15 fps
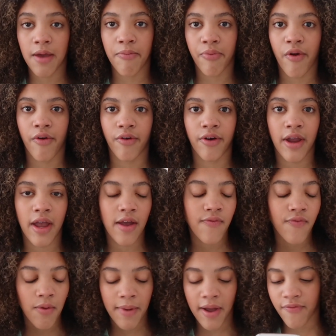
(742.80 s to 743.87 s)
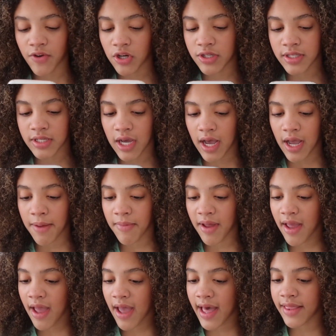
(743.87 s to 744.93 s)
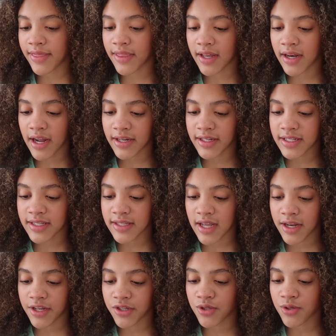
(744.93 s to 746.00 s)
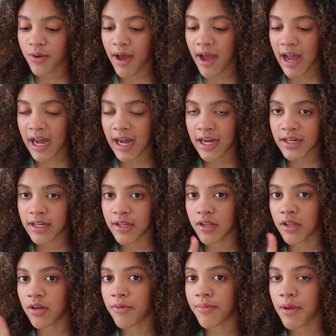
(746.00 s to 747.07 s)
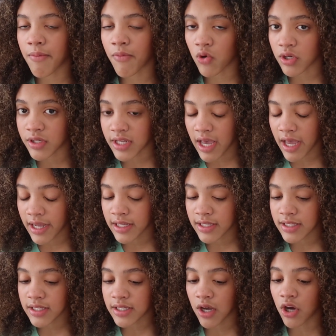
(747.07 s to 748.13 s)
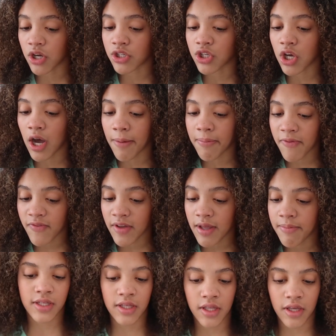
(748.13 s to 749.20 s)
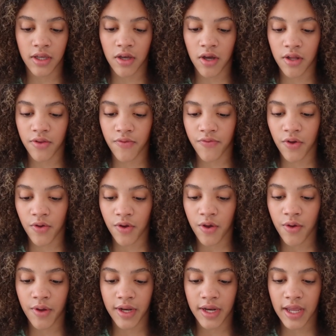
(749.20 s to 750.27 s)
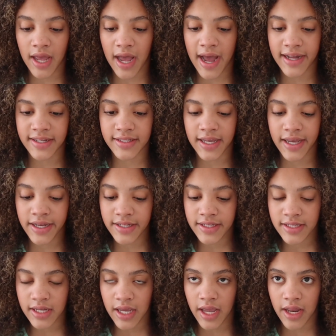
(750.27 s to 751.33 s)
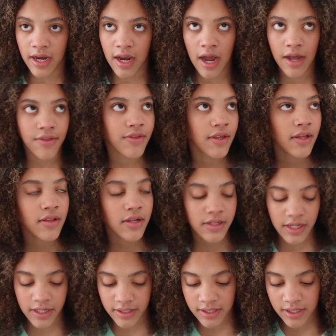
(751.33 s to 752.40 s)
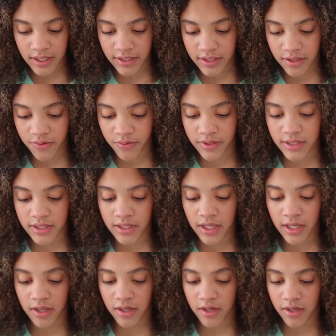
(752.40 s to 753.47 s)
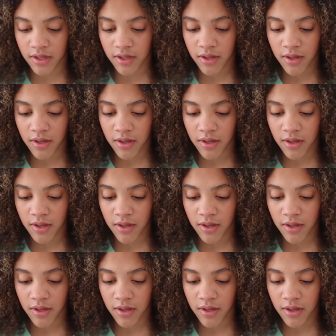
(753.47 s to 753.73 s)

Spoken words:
in Procreate for my first time, and then I decided to add a little bit more text on top of it. Click on the photo and hit add text, and I think the text I did was in